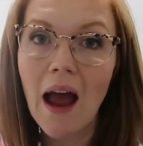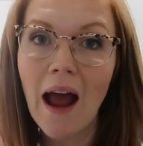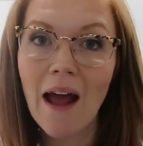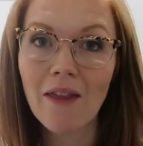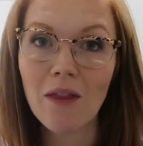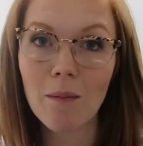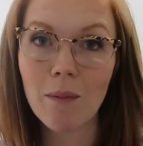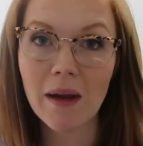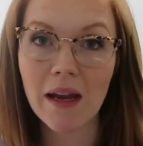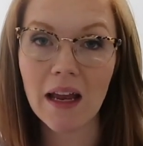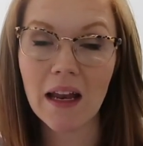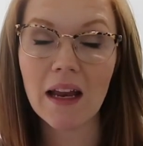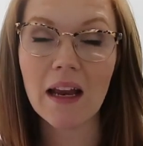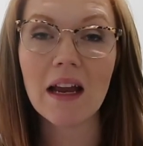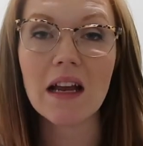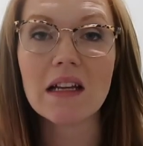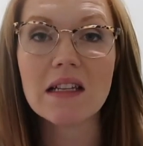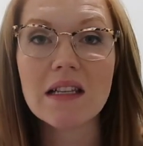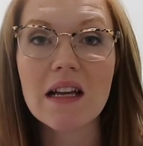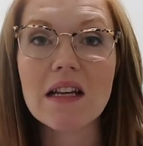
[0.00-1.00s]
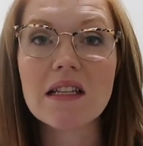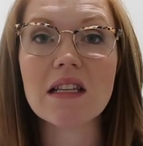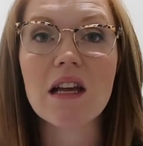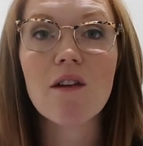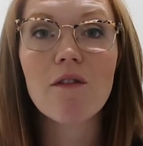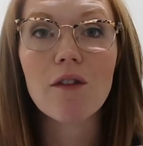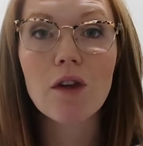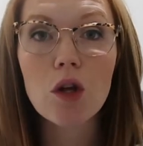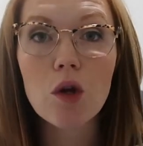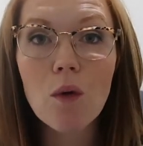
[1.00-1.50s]
at the beginning, it says
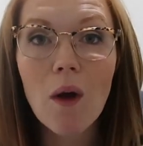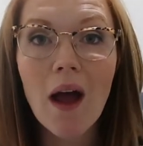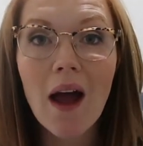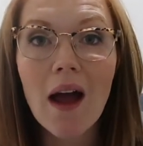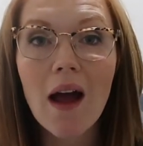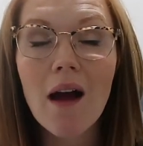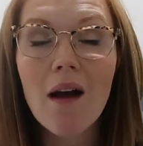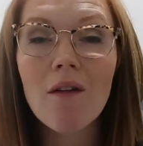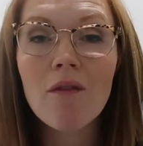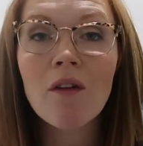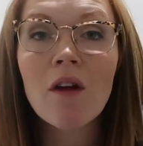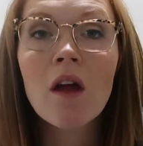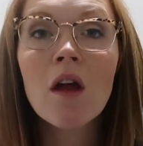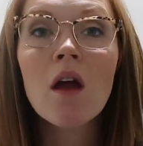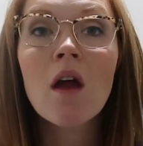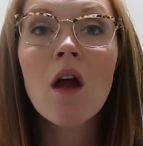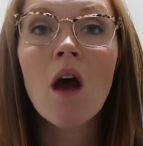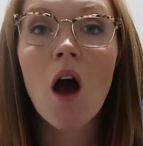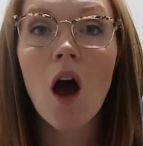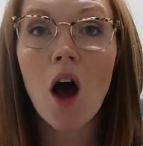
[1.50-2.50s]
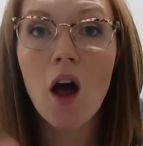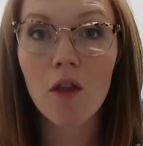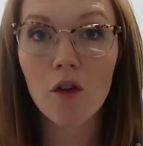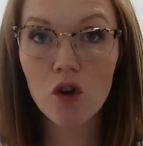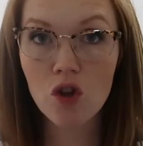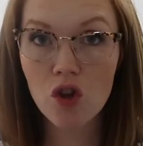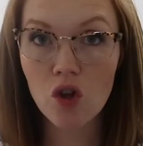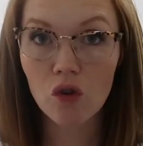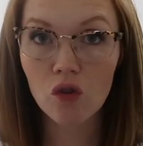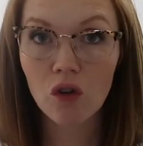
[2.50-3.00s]
if you have other
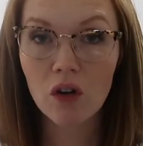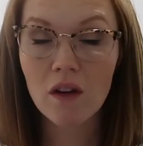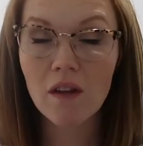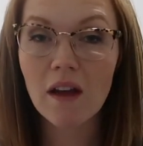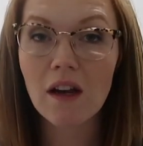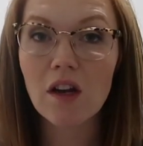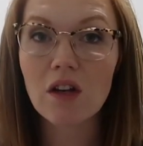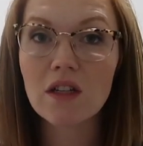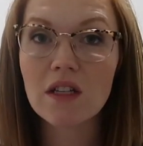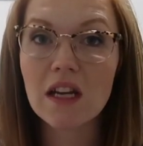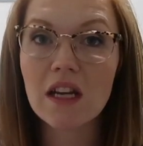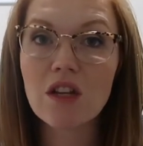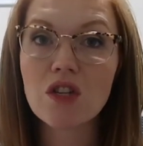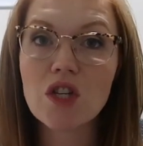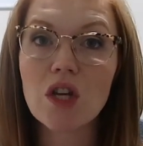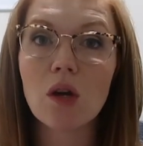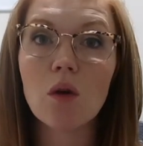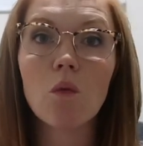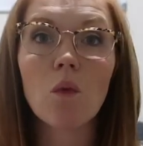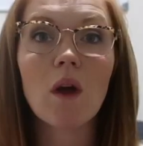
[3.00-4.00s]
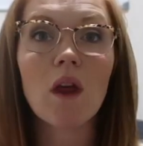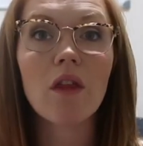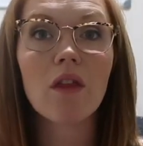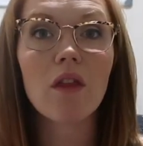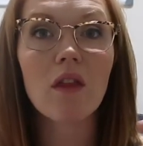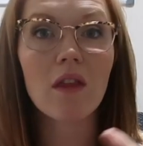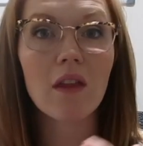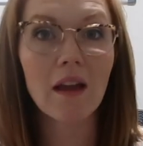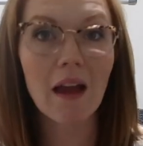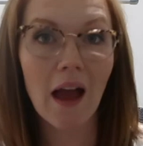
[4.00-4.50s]
children that you're teaching with
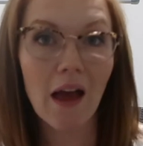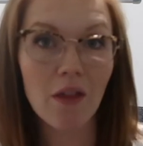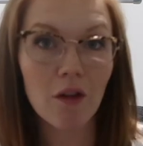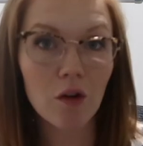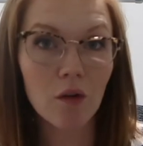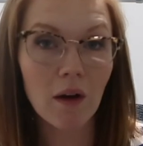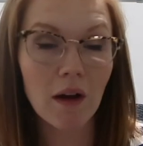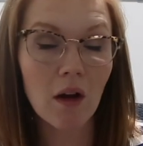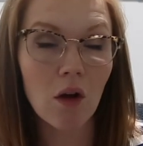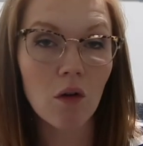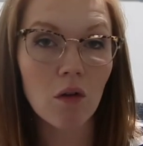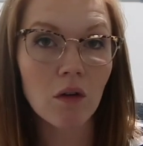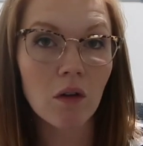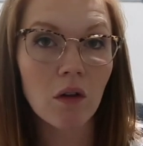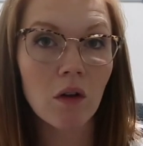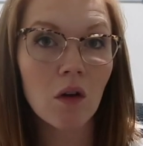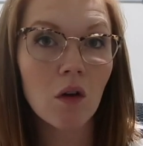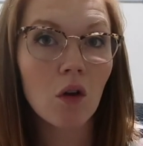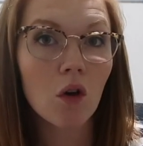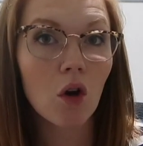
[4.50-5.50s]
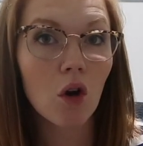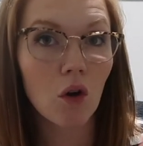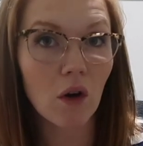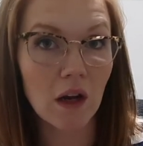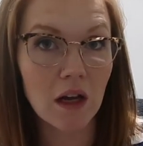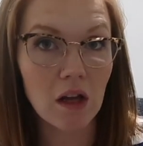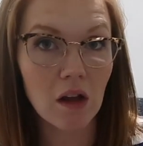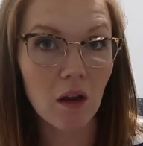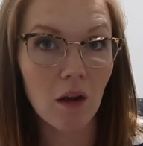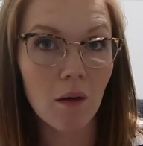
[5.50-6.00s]
the Gather Round
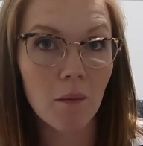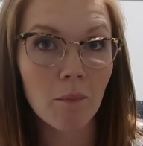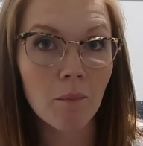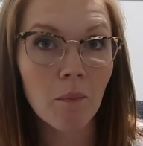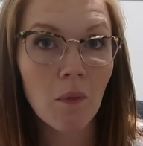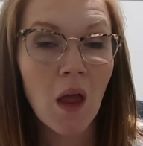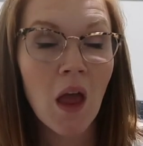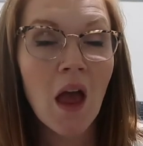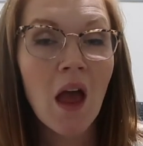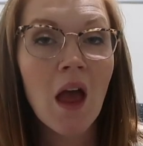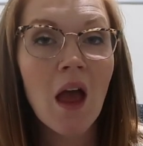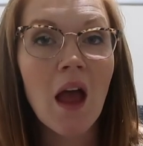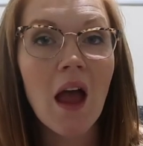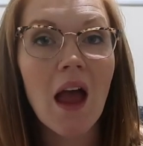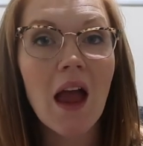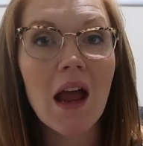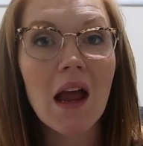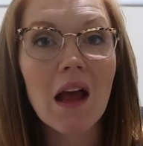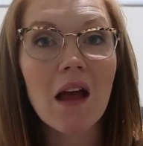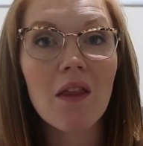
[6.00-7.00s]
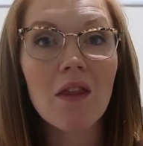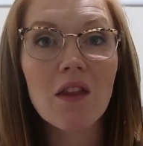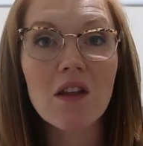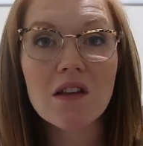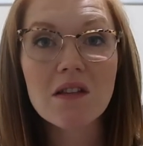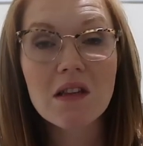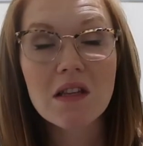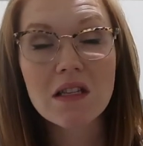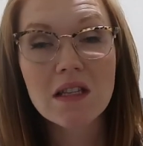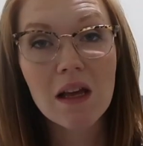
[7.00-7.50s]
curriculum, and
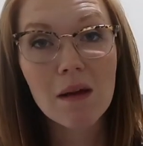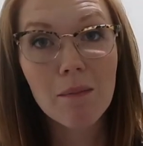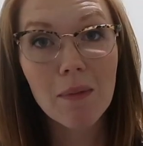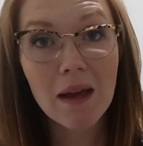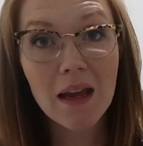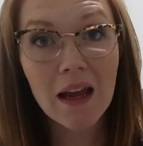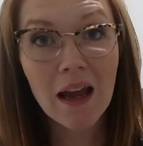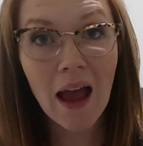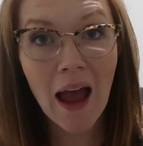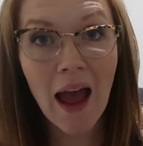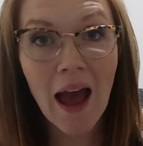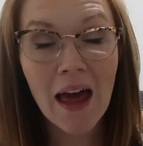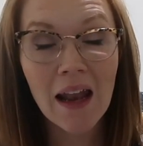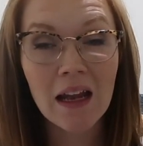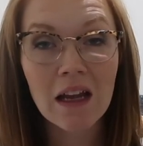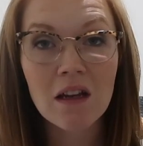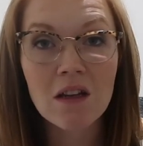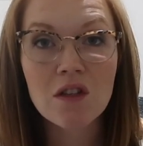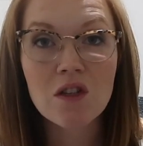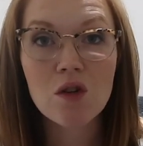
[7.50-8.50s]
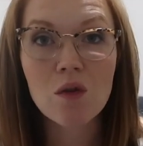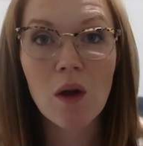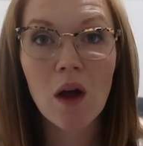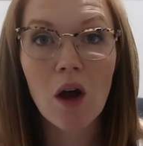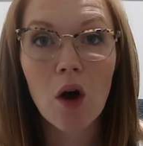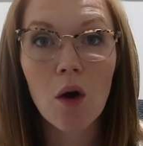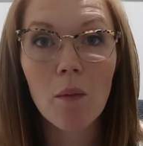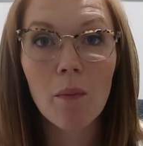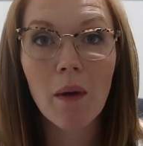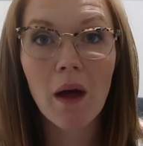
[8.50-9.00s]
this is being added to
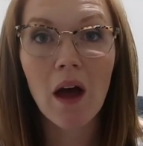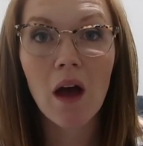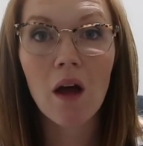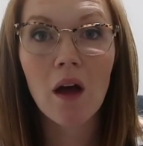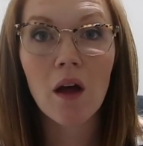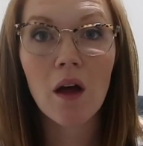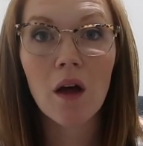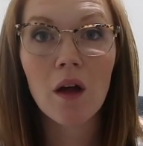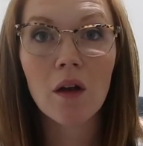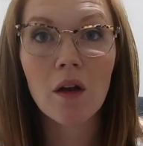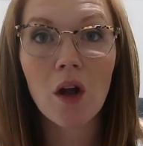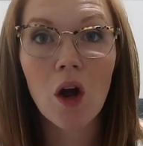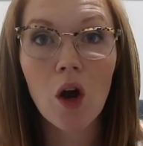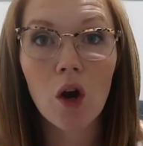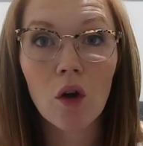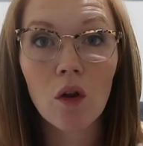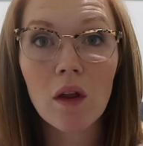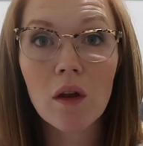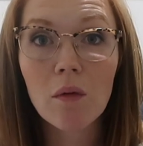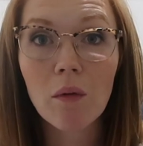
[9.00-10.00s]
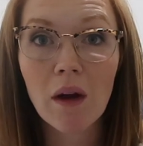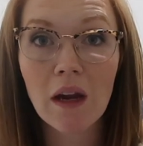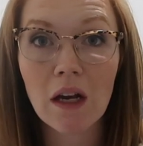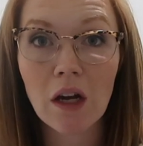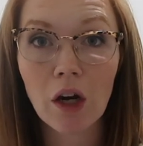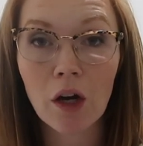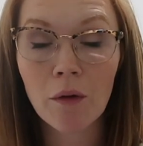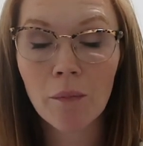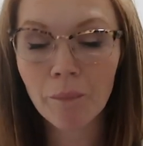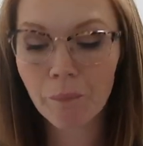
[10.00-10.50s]
help an early
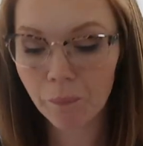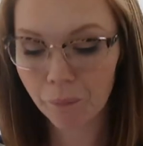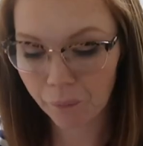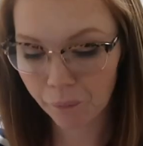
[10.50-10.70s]
reader,